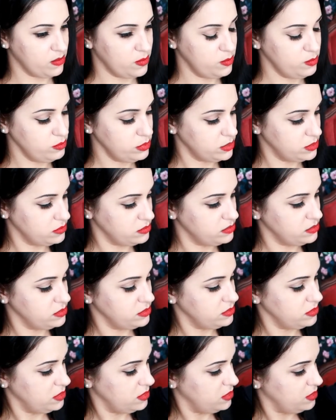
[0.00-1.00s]
oops,
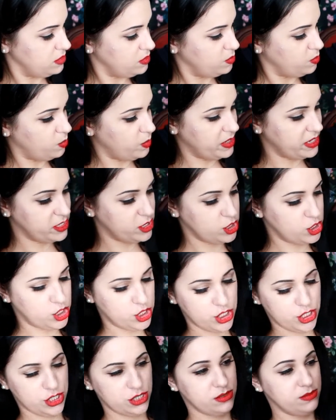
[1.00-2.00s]

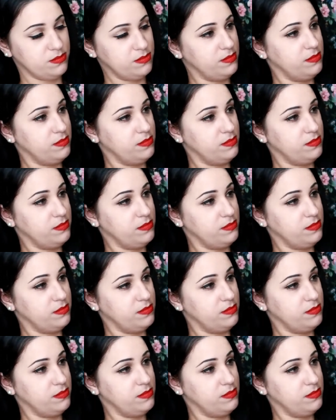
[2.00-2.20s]
which